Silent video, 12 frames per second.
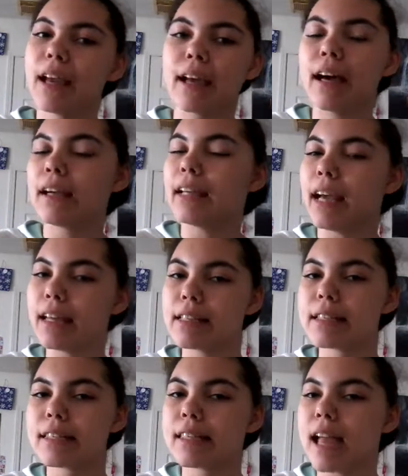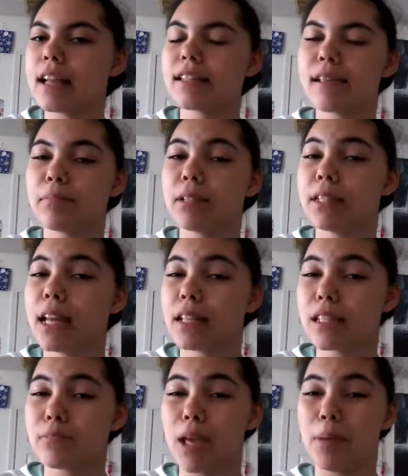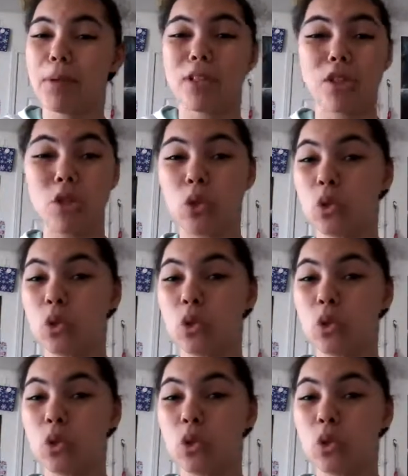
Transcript: against and something that's maybe just